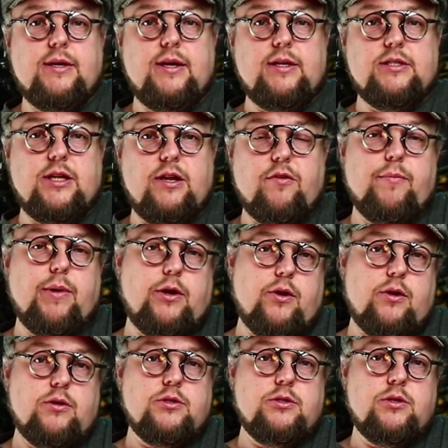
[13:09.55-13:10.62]
instead of
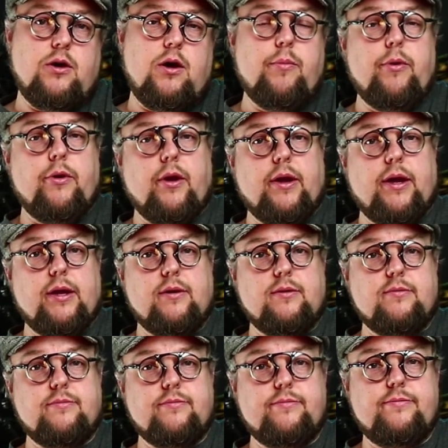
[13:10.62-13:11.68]
McDonald's or Burger
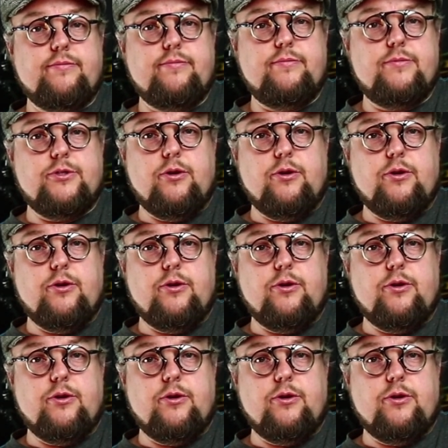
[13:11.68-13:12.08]
King.